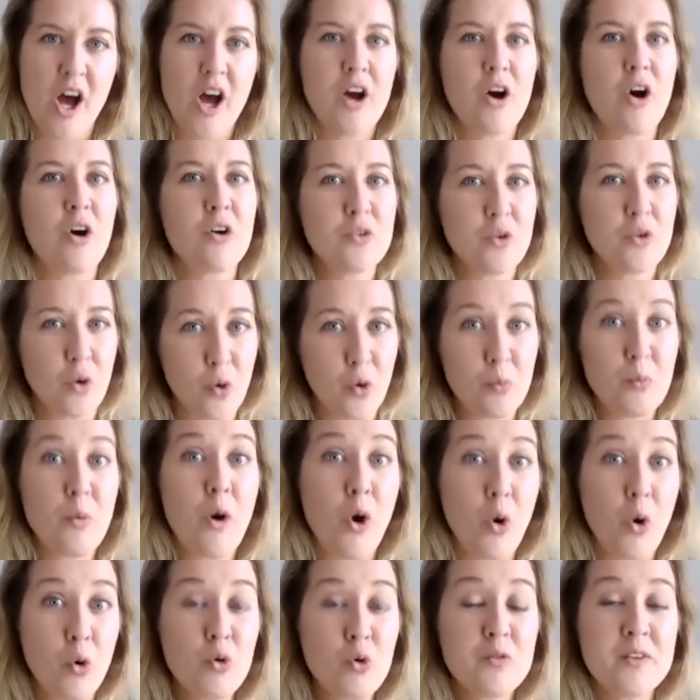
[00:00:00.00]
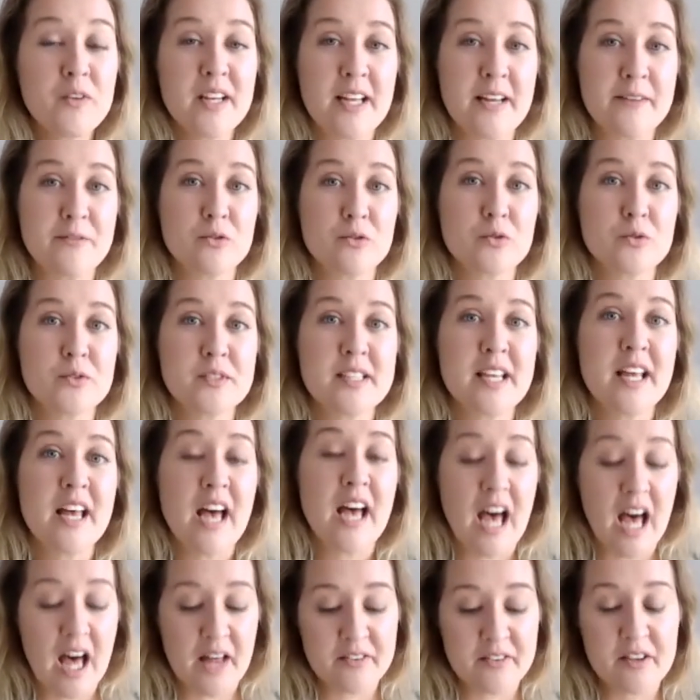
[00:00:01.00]
on all the levels
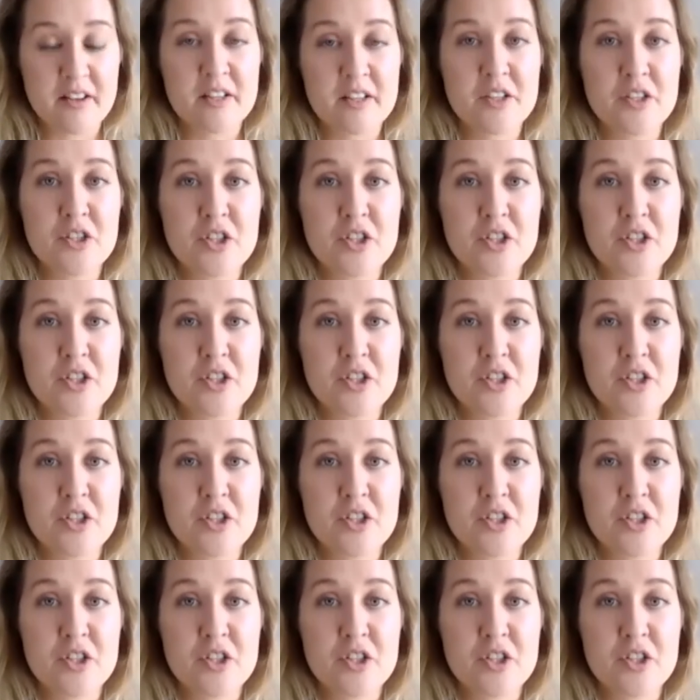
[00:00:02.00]
other than